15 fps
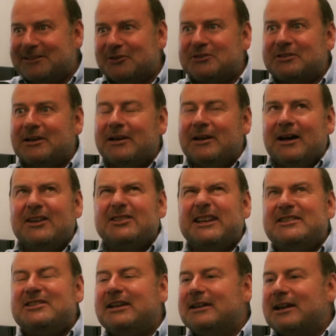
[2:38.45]
I was
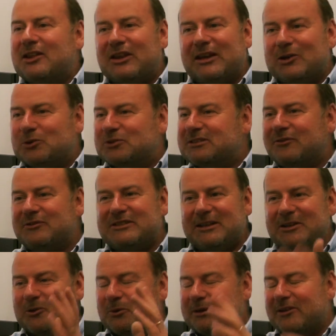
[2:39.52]
18, I think, or
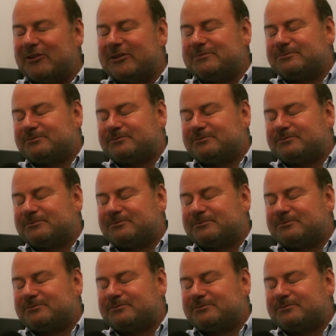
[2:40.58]
17 or whatever.